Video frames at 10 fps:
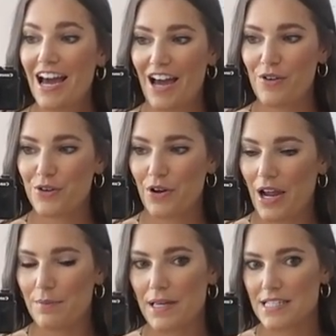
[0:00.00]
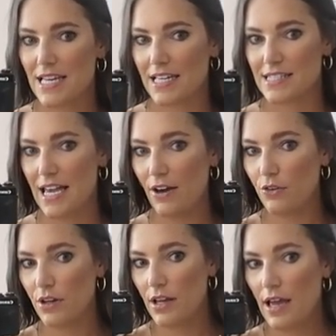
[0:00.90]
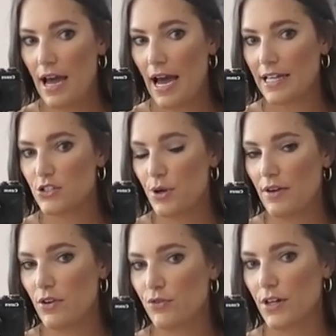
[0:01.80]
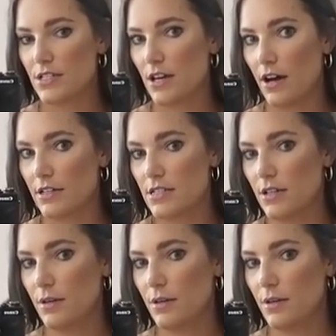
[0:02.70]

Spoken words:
I would grab a size down. I do have it front tucked,